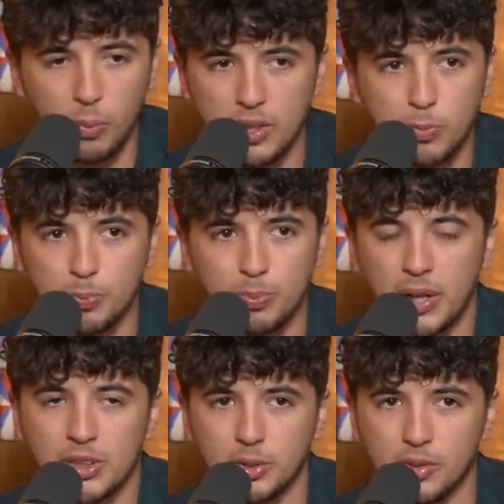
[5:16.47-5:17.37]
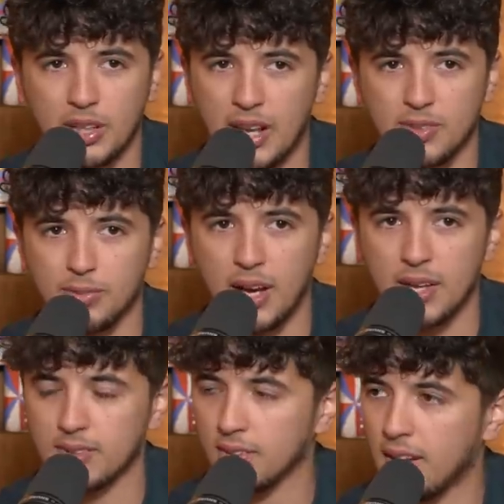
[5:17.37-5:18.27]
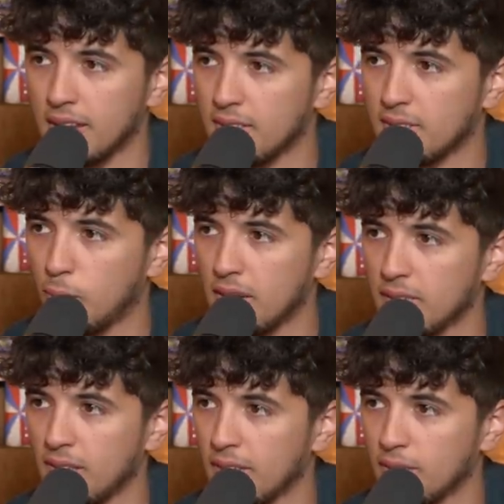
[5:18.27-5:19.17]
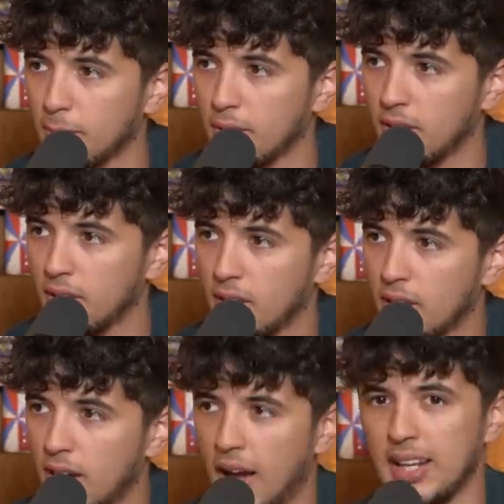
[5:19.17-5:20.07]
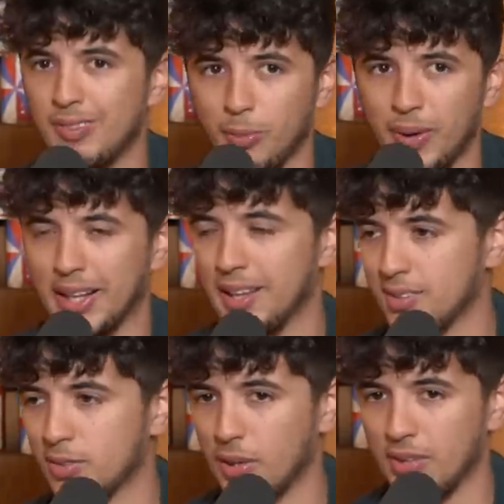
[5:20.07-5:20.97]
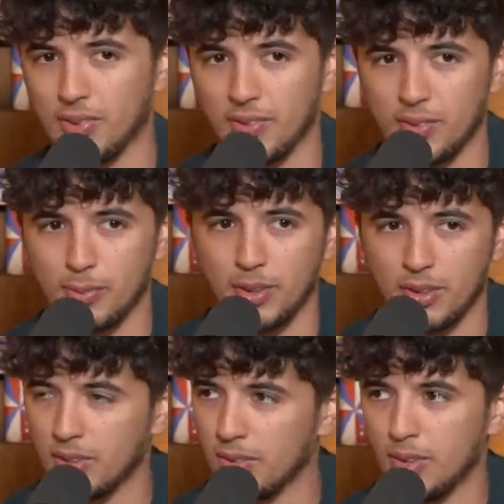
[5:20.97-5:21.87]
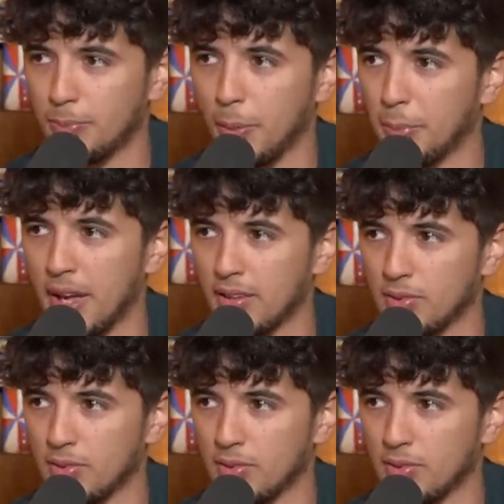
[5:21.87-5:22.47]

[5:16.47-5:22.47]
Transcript: This picture is classified until like this yeah. twenty seventy something. And even yeah. when it gets to 2070, it's 2070, probably yeah.